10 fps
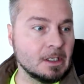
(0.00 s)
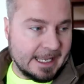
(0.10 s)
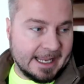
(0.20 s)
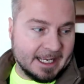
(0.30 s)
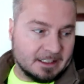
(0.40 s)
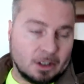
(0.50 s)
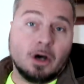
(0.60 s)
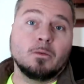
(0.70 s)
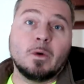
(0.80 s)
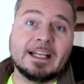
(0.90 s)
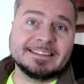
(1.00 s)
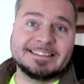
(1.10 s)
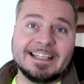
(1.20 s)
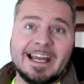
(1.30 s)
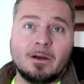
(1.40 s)
And on
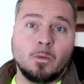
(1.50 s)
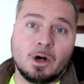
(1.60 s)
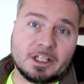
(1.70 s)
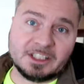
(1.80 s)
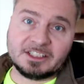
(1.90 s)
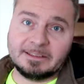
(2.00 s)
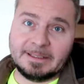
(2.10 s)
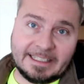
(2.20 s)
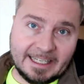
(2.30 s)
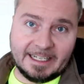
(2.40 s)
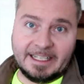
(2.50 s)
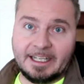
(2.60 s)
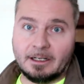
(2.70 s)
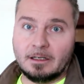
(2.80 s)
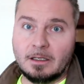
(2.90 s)
Wednesday, work is going to begin in
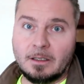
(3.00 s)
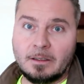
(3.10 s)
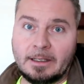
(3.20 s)
here.